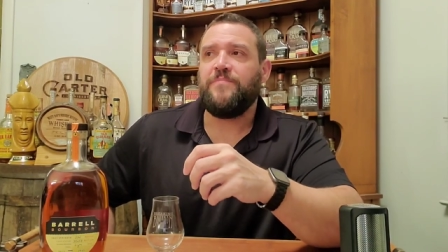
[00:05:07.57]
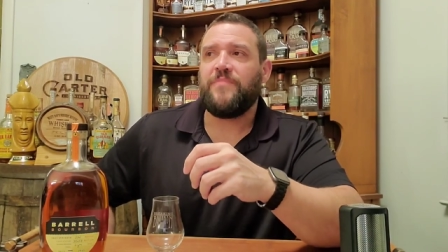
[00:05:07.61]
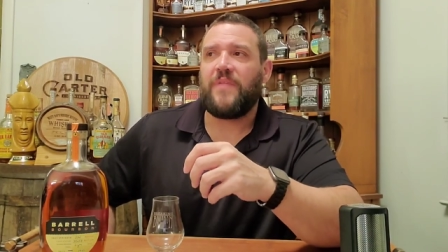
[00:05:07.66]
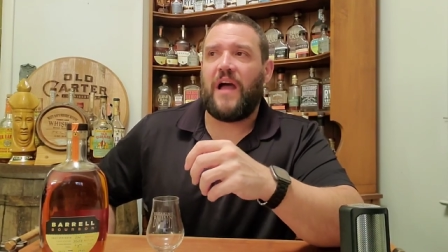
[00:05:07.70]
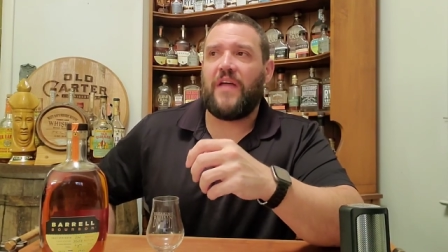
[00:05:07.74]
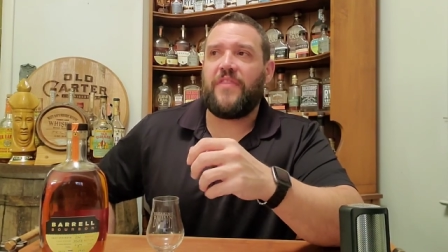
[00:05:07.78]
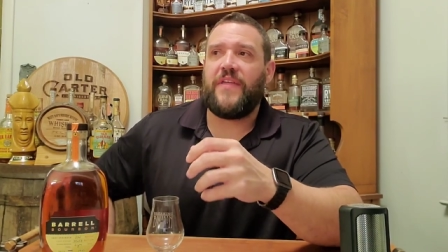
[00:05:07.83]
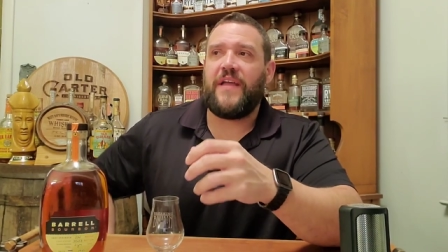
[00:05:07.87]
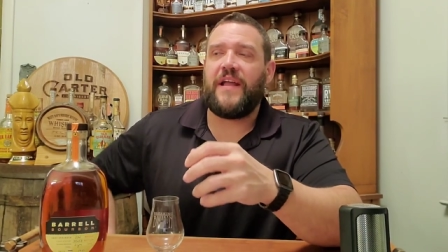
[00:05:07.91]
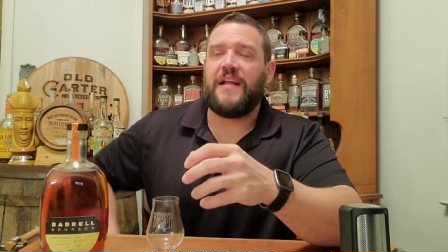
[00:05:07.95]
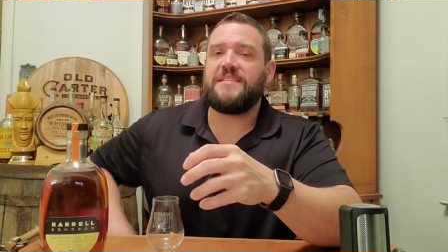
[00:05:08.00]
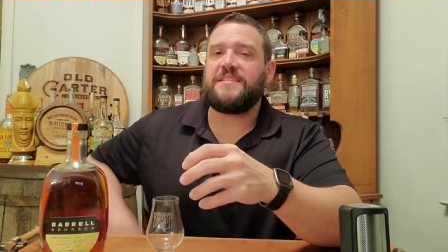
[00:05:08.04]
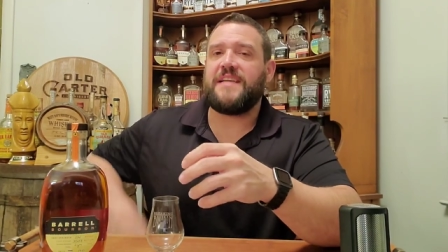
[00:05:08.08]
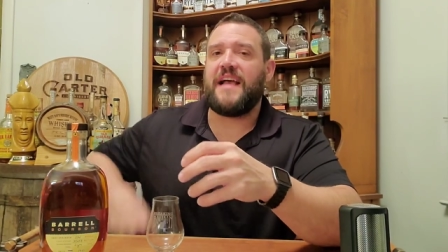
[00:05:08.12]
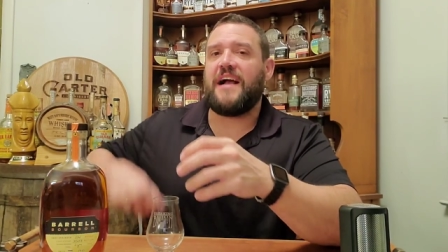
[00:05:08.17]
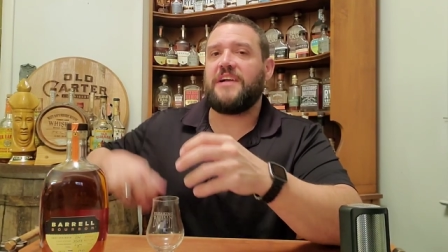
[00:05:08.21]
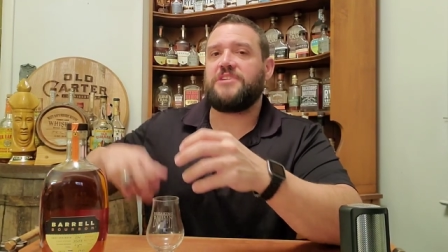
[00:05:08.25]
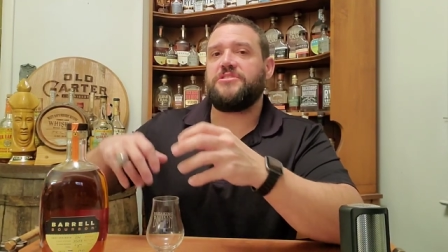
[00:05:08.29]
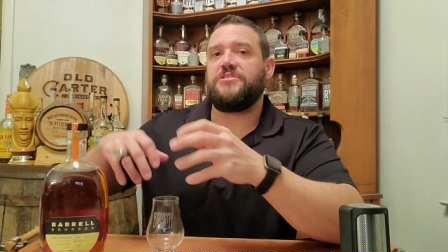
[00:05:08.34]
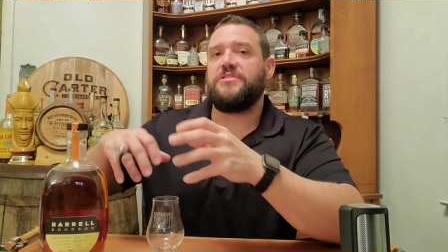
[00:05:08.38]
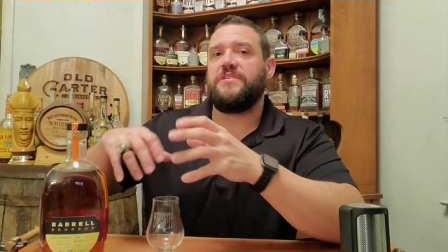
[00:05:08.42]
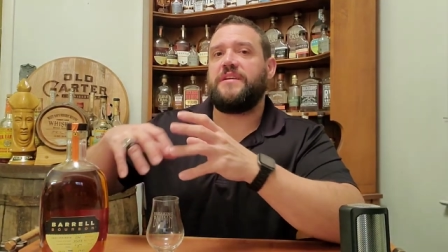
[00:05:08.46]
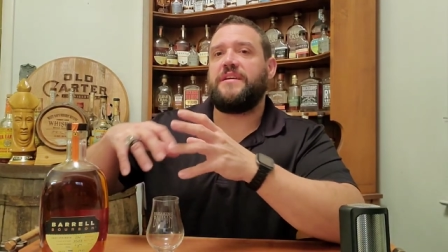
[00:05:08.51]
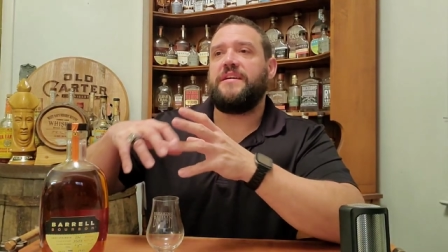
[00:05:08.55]
I think it's
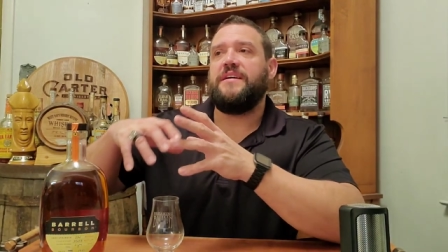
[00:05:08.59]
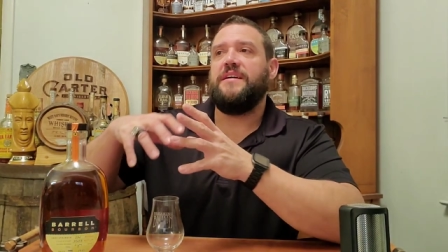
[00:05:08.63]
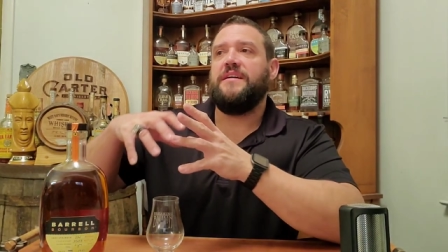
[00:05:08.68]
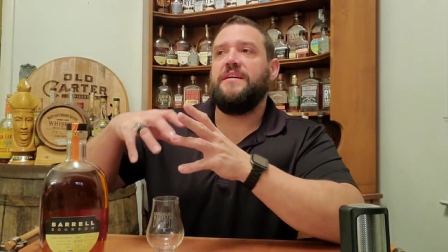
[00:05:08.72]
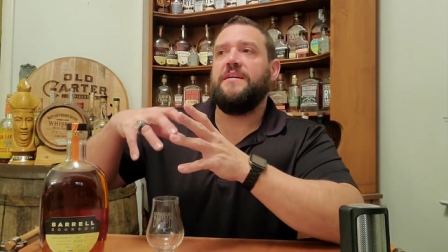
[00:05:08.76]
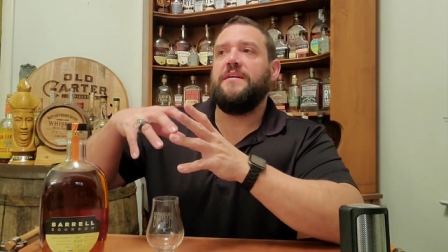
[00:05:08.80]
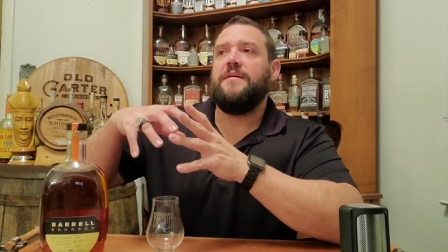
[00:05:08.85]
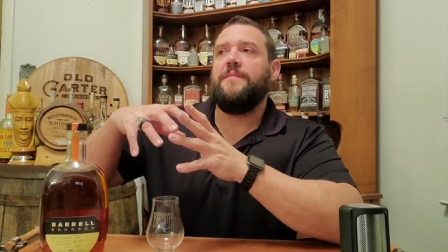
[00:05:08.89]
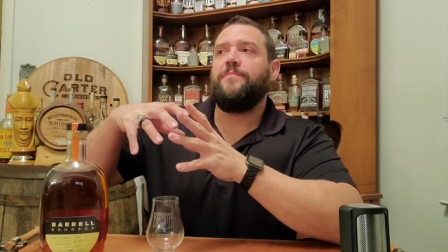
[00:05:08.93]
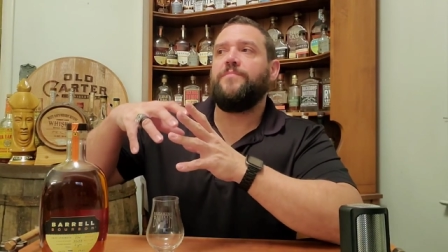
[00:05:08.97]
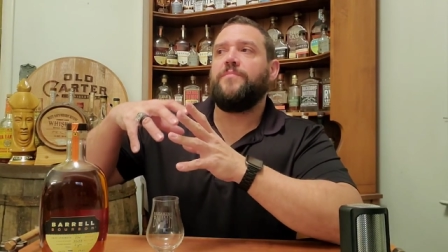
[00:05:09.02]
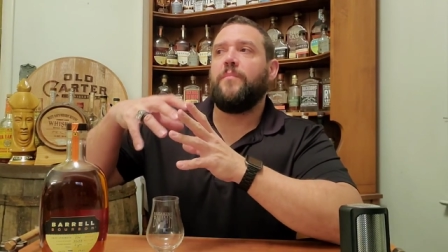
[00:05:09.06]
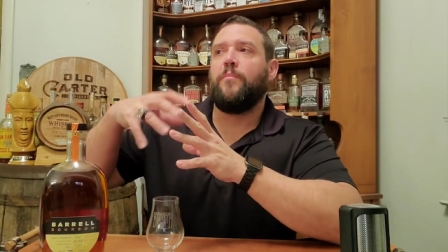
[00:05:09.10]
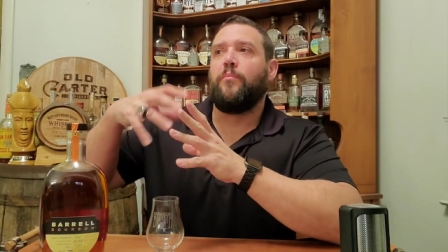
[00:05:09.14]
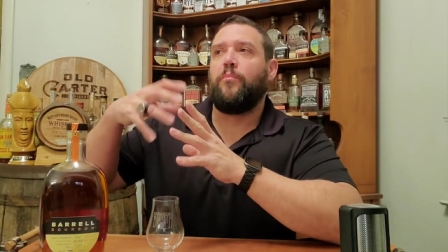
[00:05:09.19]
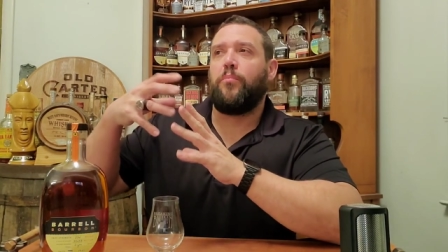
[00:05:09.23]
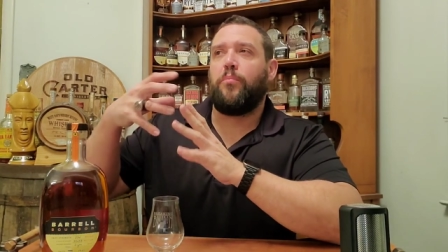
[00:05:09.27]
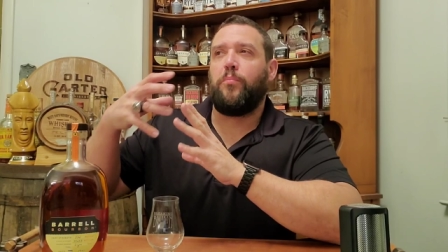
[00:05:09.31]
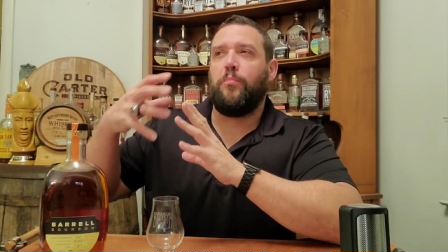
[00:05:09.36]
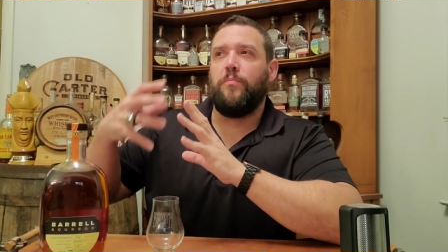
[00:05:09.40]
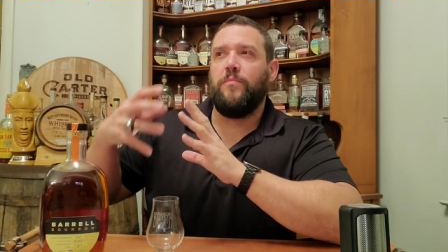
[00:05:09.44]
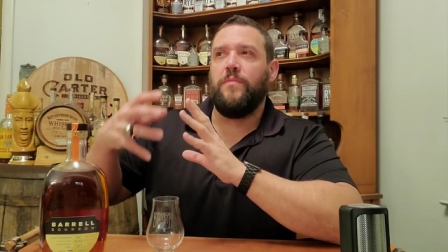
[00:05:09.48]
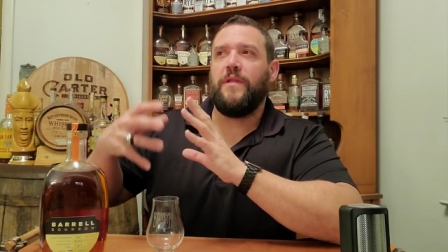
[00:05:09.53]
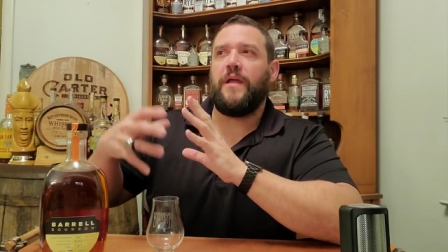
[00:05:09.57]
actually
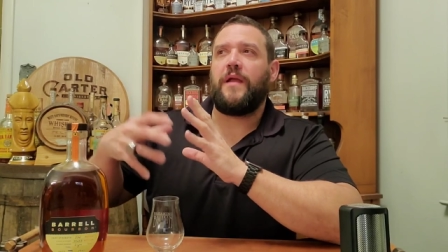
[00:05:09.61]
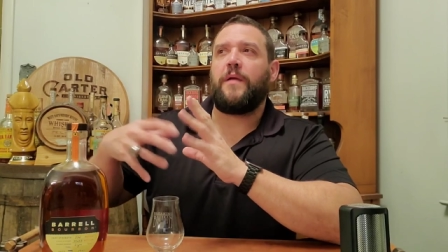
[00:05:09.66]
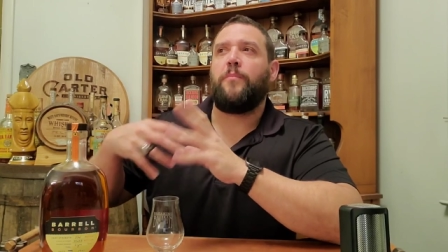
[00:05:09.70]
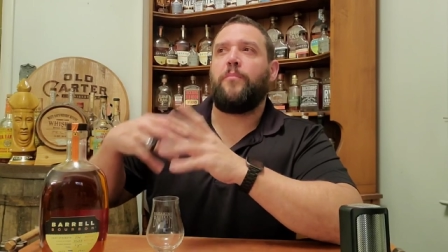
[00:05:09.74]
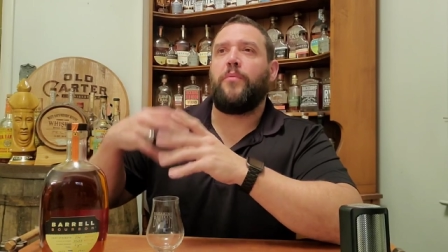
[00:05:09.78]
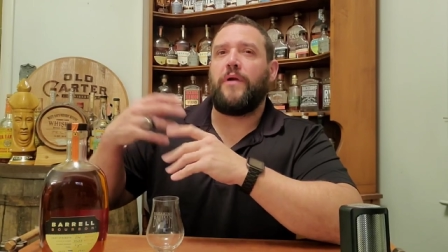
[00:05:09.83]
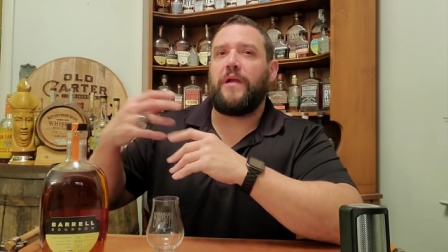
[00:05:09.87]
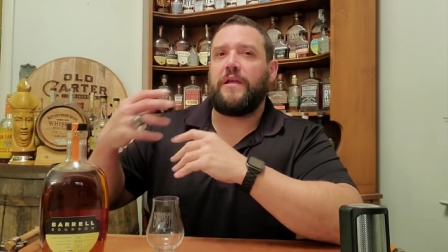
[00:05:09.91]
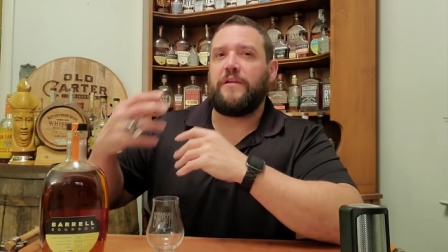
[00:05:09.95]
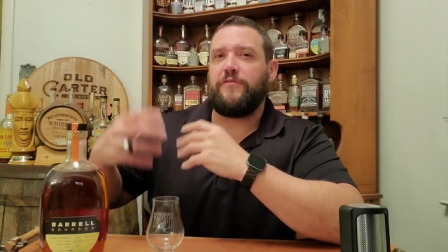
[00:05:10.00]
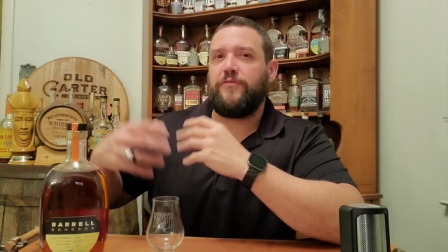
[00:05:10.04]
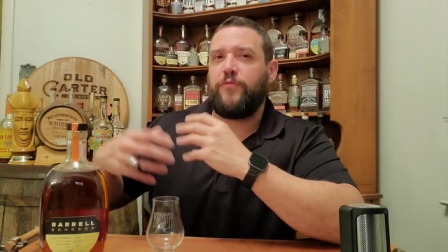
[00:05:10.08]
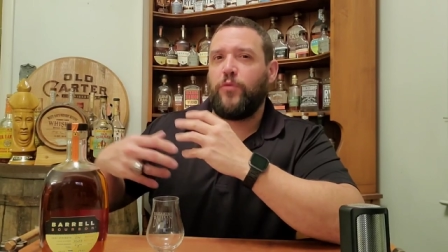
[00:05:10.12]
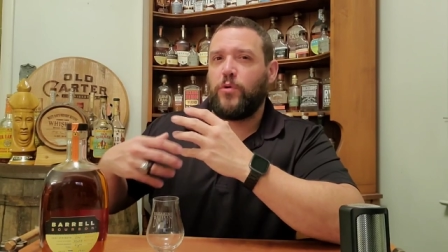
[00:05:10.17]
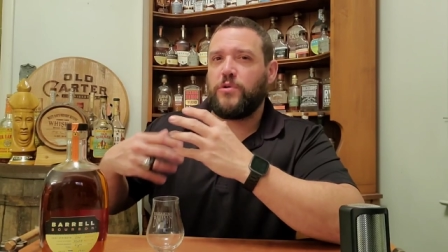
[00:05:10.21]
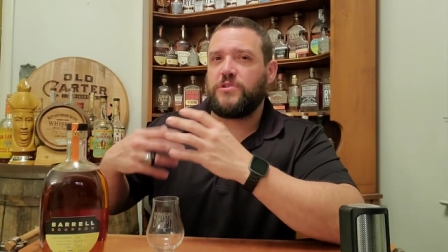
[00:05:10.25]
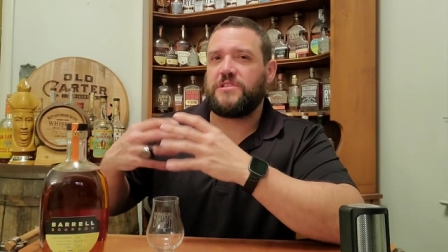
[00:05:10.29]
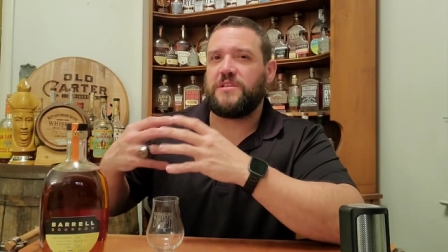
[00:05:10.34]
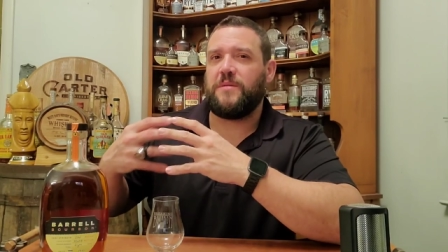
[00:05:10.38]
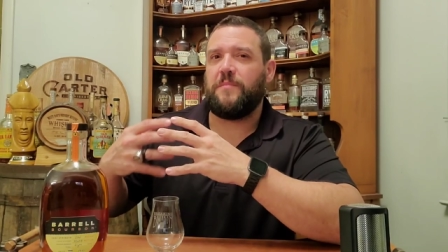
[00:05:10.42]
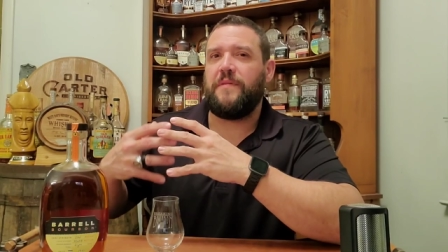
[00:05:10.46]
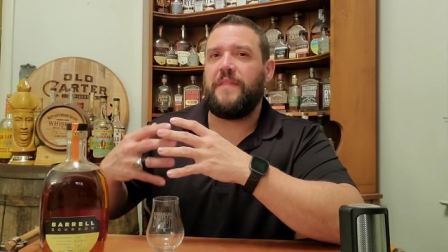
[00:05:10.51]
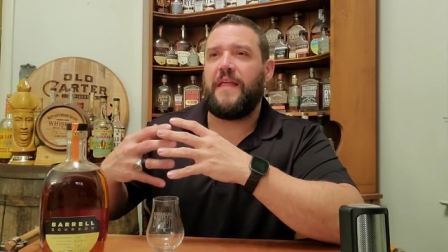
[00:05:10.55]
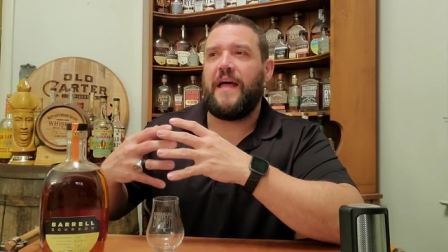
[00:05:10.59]
like bringing forth
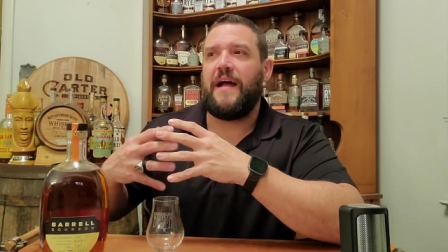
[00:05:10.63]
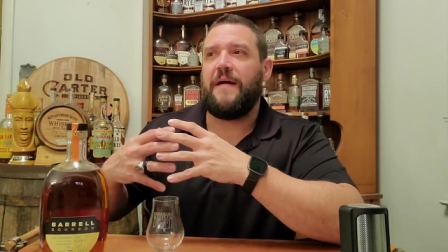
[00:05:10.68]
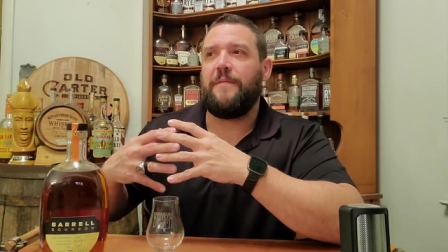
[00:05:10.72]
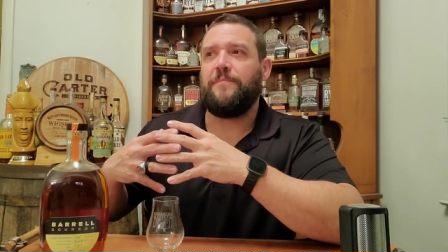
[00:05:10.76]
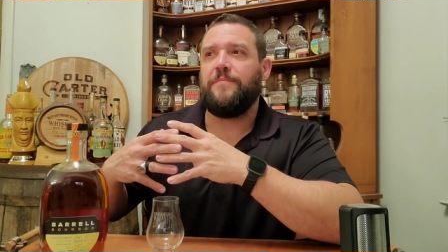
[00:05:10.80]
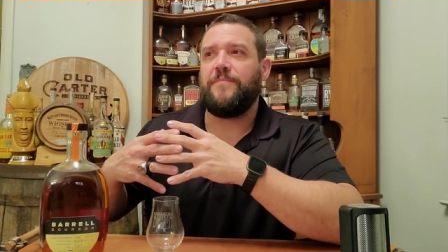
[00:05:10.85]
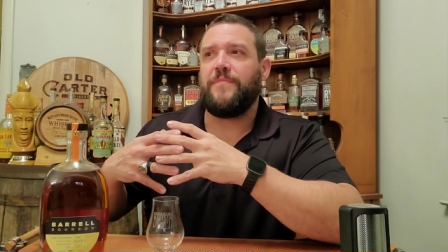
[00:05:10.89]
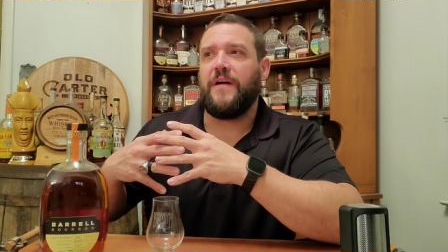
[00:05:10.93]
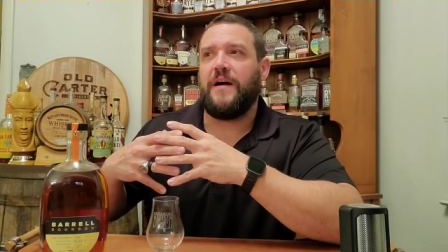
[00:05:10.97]
some of that,